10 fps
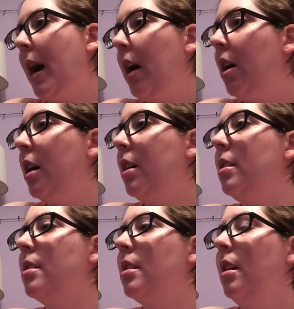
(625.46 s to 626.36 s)
about,
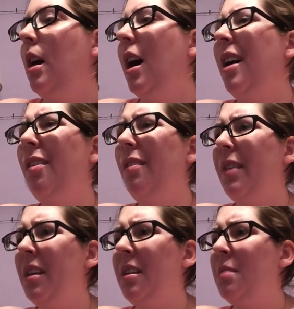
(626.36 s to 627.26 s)
because I don't
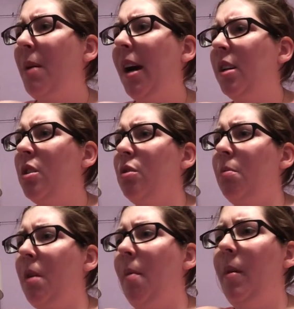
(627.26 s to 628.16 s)
think these packages
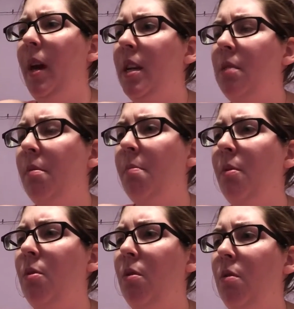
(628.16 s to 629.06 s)
will probably get to
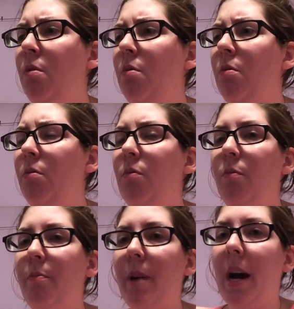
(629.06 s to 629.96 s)
people
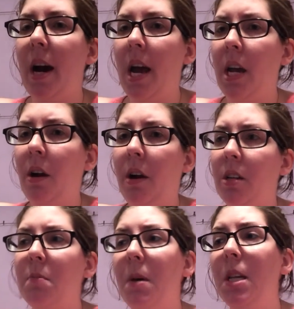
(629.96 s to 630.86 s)
by
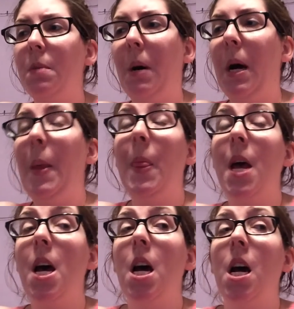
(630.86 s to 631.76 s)
Christmas, but,
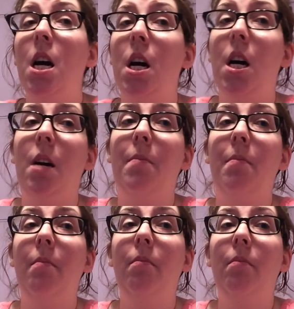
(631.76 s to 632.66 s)
um,
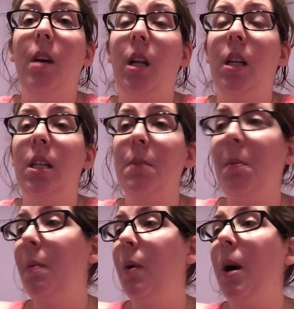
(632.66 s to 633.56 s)
at least
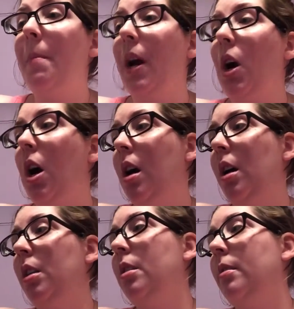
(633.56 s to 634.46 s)
people will get my
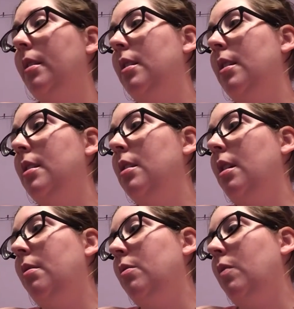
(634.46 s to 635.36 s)
cards, because
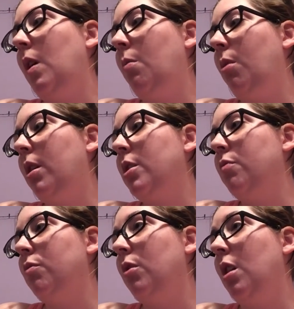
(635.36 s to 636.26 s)
I, I worked
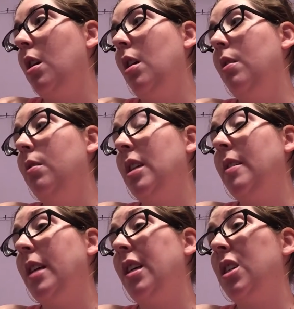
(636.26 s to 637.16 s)
real hard on those. I
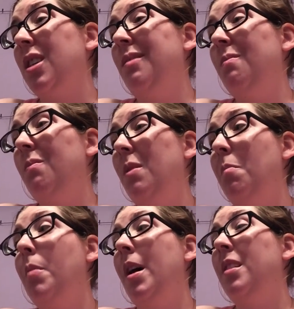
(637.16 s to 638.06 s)
was actually
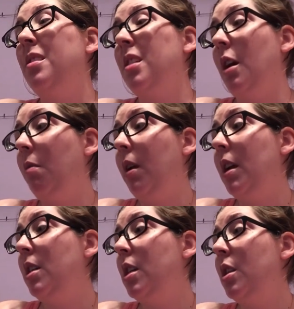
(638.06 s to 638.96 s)
in bed sick when
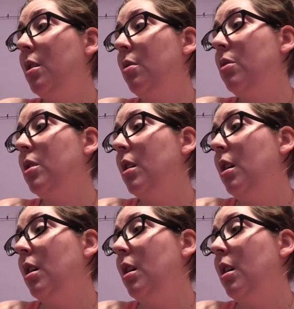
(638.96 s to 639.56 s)
I did those,